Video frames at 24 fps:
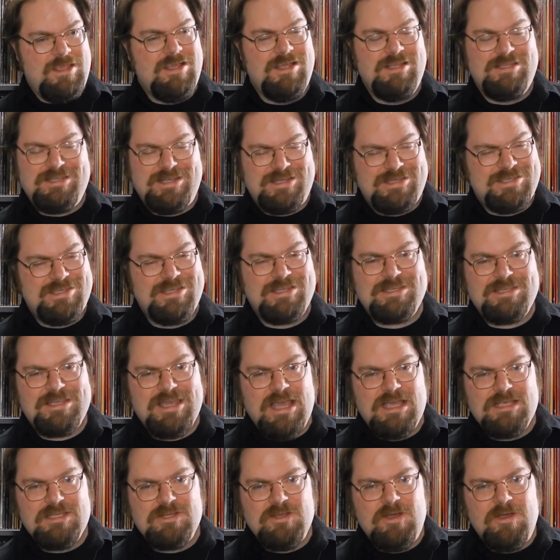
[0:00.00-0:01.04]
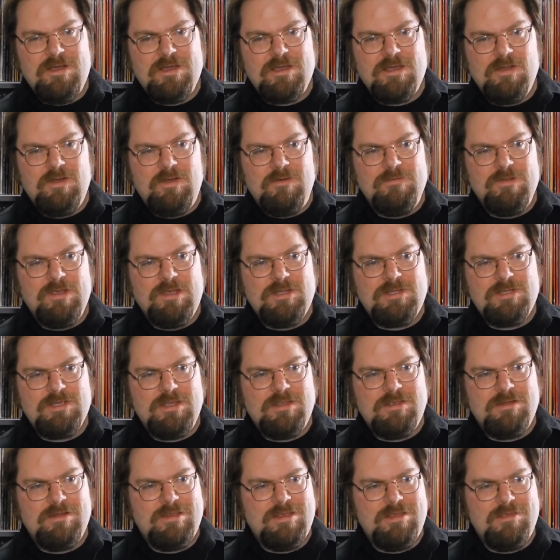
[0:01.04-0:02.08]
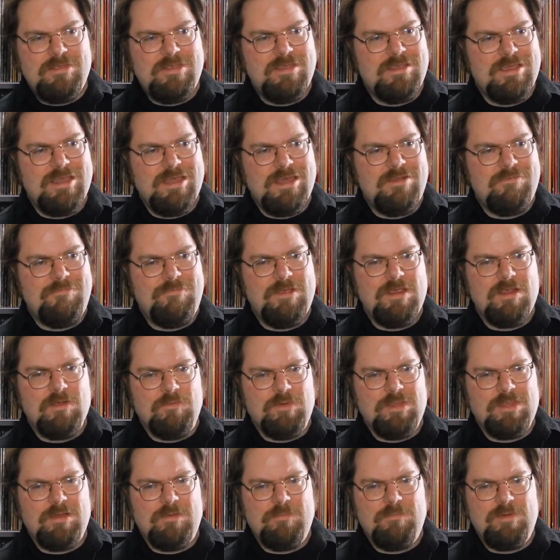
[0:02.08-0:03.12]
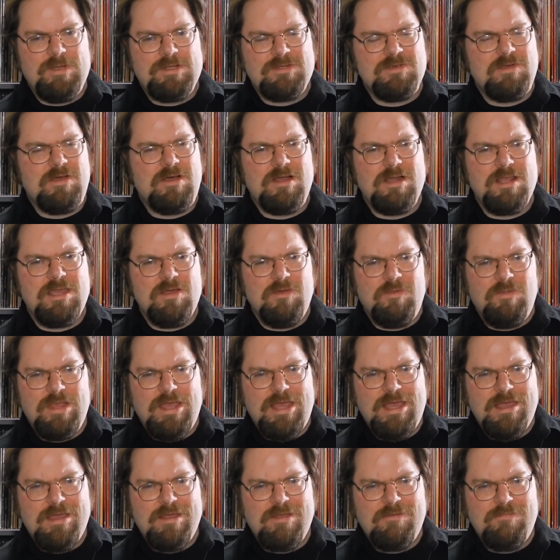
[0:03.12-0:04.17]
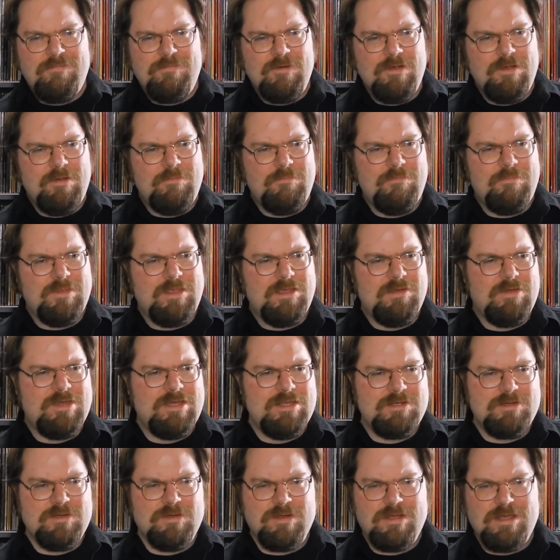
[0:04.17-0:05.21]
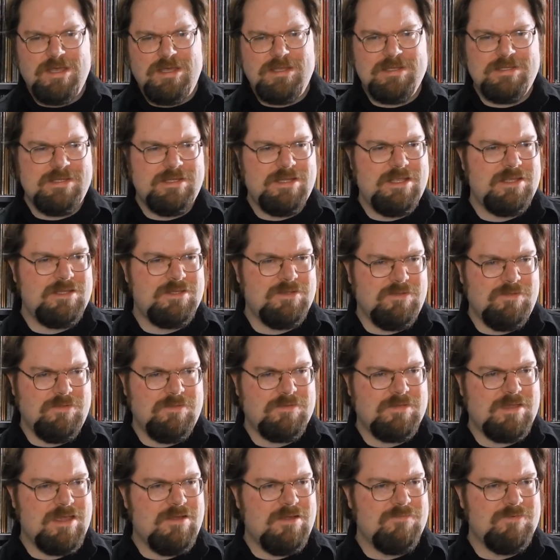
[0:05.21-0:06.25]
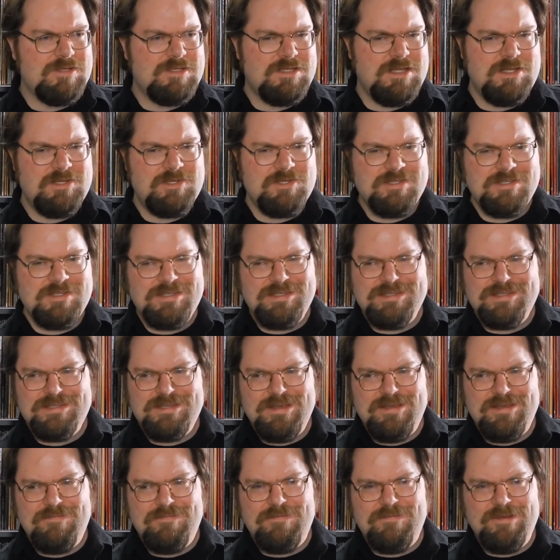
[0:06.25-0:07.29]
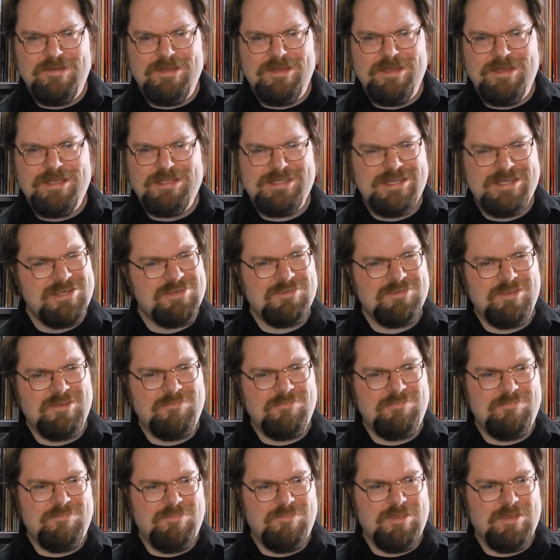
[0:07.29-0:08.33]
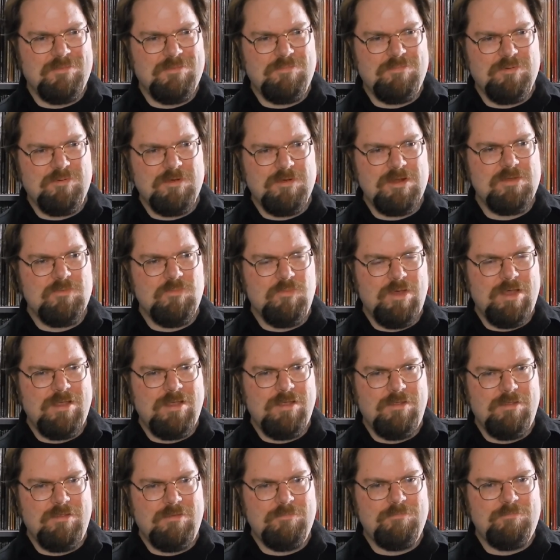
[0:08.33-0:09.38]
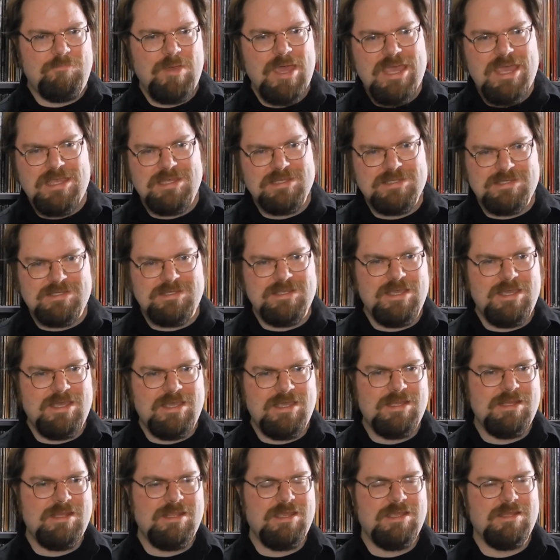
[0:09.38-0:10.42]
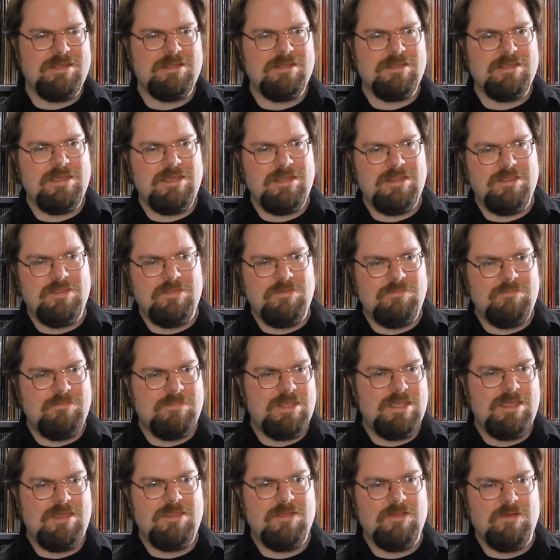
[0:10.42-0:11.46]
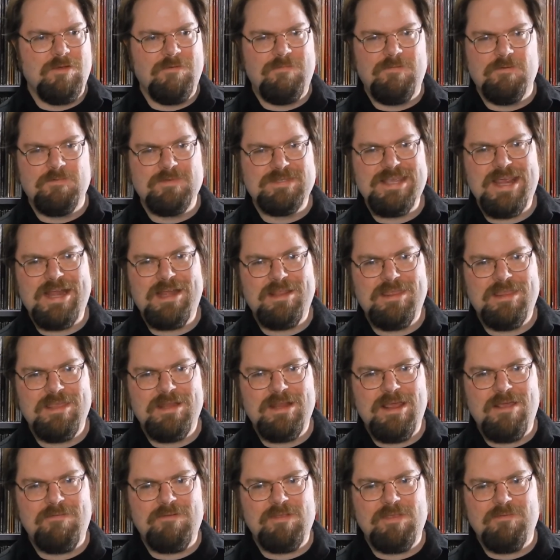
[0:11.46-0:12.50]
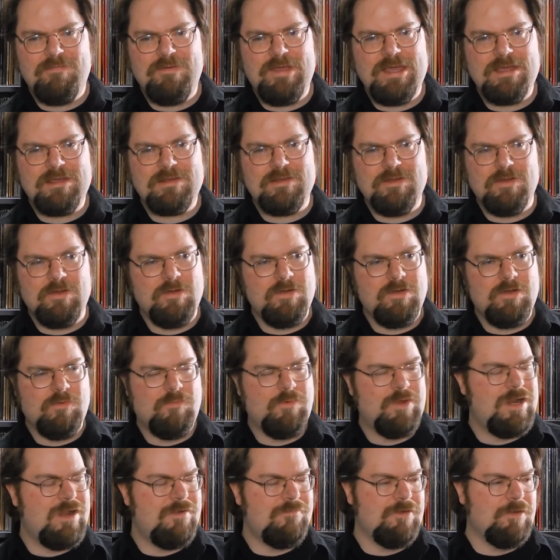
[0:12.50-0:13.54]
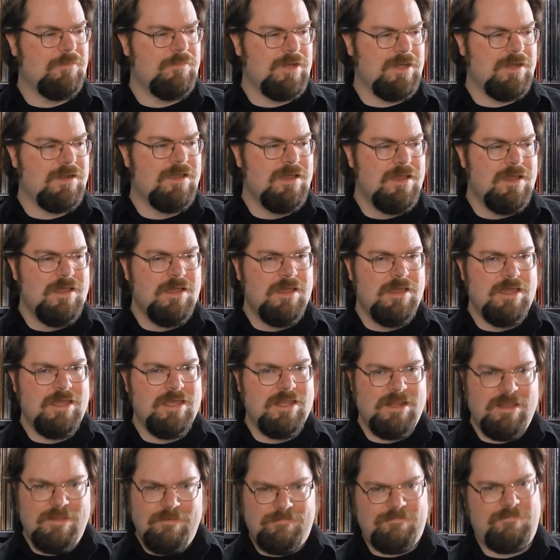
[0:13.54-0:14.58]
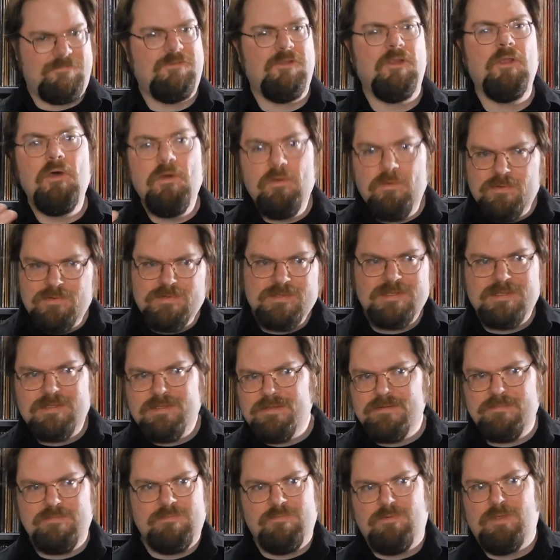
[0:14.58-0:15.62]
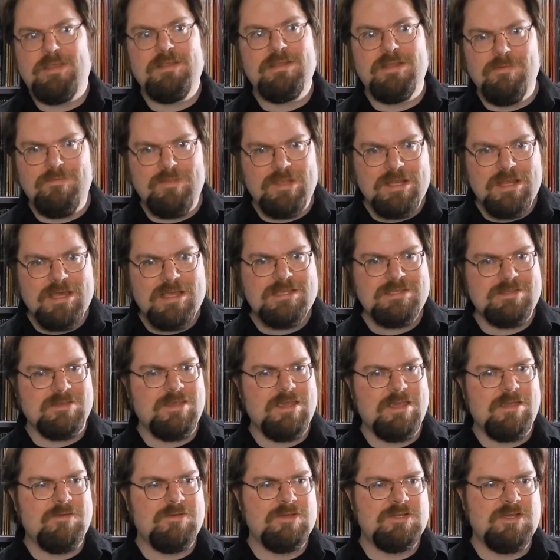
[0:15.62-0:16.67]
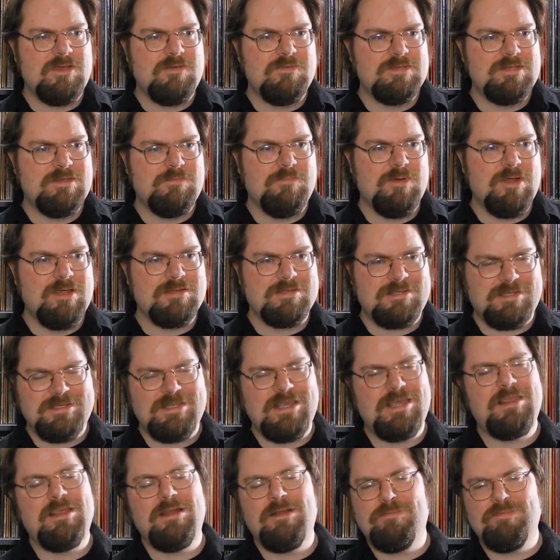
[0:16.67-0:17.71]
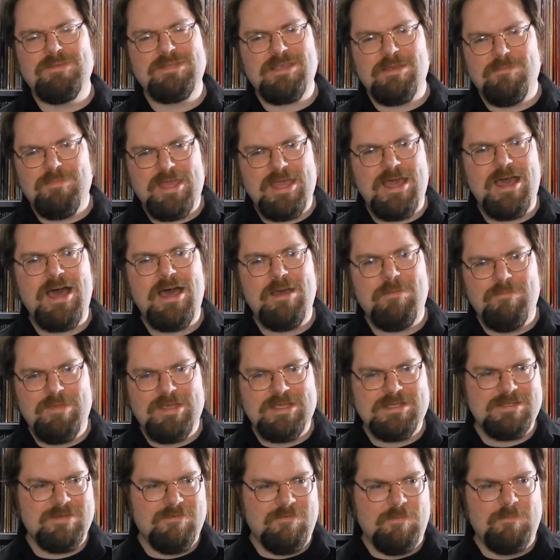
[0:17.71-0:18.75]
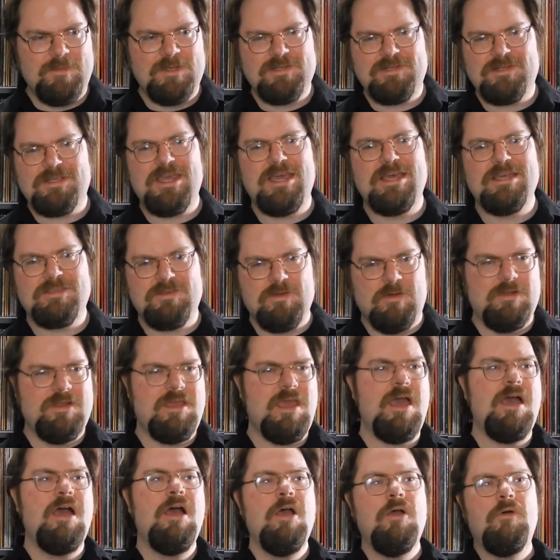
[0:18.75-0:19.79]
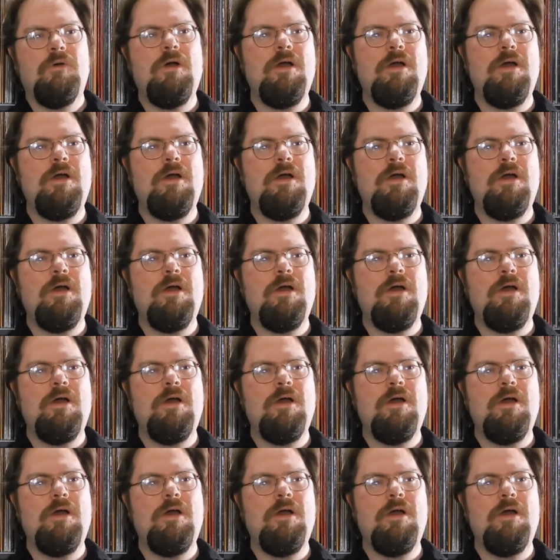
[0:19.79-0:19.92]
it's like six guys talking over each other, got to figure with a bunch of audio lag from, intercontinental conversations and stuff, it's actually, pretty well paced and either if it was edited after the fact or whatever, but it flows relatively nicely, which I was impressed because I thought it was going to be a hot mess of a bunch of guys going, it